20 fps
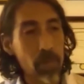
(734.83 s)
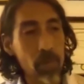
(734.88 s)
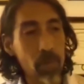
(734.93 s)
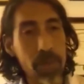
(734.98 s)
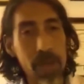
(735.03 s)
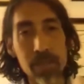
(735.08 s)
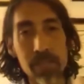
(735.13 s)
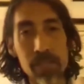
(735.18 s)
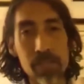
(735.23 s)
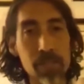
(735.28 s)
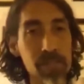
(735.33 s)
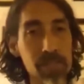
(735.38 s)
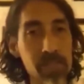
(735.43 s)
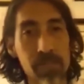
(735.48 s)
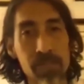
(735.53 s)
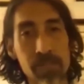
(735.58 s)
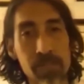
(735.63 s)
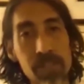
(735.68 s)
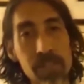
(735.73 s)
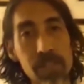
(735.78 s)
without
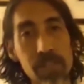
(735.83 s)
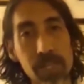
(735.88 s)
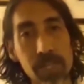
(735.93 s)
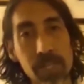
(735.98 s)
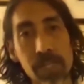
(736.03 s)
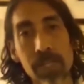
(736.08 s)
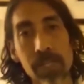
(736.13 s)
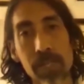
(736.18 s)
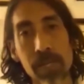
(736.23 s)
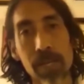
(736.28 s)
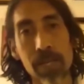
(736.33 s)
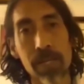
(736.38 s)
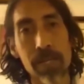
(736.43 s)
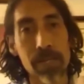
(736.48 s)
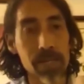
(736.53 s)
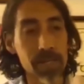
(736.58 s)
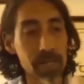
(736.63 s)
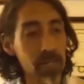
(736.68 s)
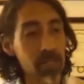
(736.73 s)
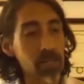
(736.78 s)
specificity,
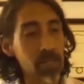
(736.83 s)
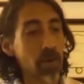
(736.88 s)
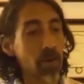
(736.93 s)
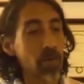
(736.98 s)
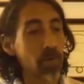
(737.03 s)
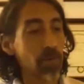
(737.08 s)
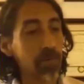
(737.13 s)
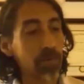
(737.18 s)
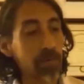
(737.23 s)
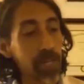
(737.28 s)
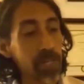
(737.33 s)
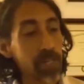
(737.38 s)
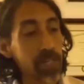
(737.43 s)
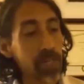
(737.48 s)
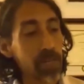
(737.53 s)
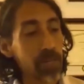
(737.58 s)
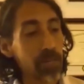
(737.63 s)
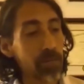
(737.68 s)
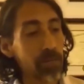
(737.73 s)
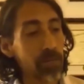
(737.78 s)
and these are a
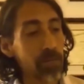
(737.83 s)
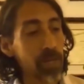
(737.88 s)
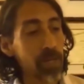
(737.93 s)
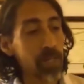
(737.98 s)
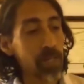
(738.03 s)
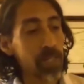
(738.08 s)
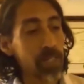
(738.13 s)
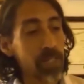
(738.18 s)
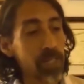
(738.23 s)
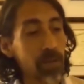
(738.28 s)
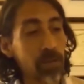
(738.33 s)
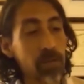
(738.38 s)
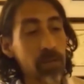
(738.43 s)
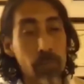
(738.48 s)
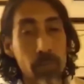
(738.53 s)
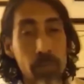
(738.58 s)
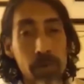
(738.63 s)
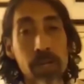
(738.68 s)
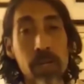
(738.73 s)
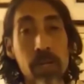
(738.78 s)
reflection of cell
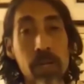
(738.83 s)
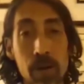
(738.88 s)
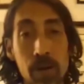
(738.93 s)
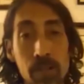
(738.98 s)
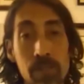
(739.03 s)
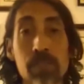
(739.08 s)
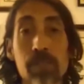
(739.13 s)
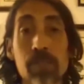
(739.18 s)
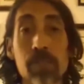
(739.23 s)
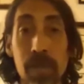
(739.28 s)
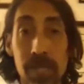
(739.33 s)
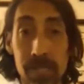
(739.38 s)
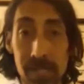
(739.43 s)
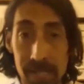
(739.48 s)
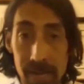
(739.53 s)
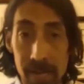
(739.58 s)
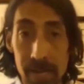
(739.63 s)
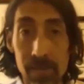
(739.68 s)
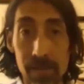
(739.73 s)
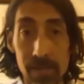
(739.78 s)
debris caused by
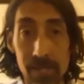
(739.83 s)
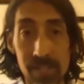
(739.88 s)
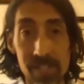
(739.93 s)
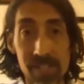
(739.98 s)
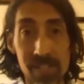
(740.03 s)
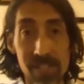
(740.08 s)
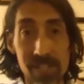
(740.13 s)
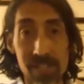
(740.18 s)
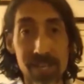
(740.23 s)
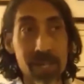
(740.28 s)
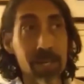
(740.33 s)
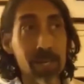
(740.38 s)
damage,